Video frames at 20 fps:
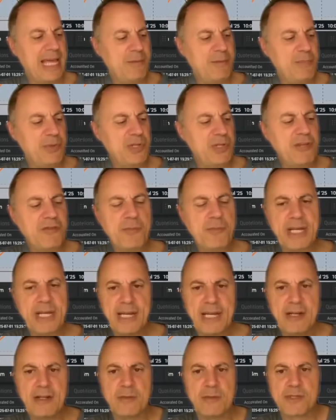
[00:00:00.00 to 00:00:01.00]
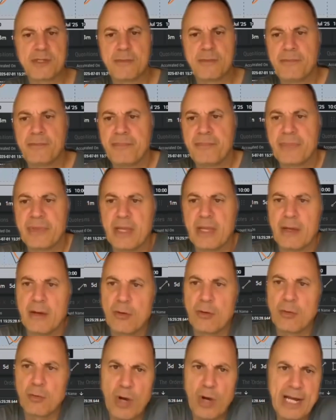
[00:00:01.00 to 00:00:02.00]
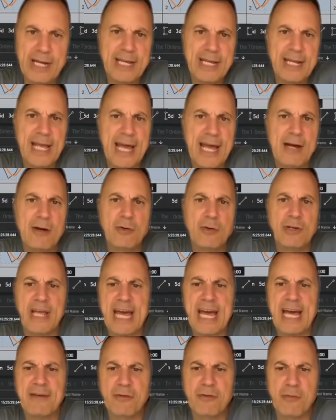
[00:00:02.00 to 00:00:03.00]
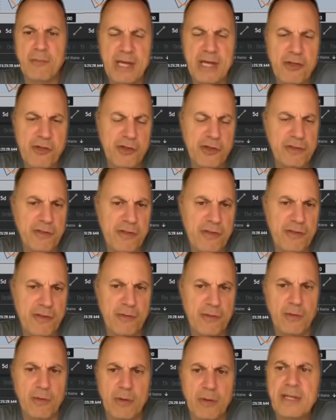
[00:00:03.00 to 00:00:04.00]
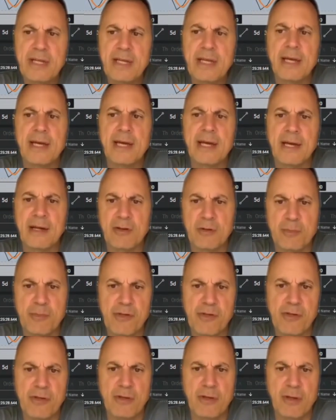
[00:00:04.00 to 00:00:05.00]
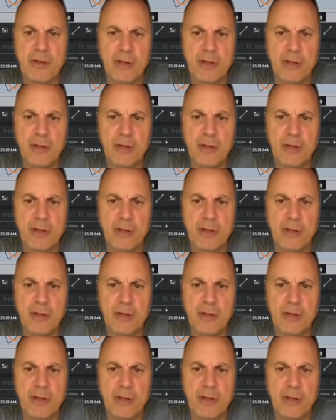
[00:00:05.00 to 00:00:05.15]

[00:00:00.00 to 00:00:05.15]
And believe me, it helps. Writing out affirmations really helps.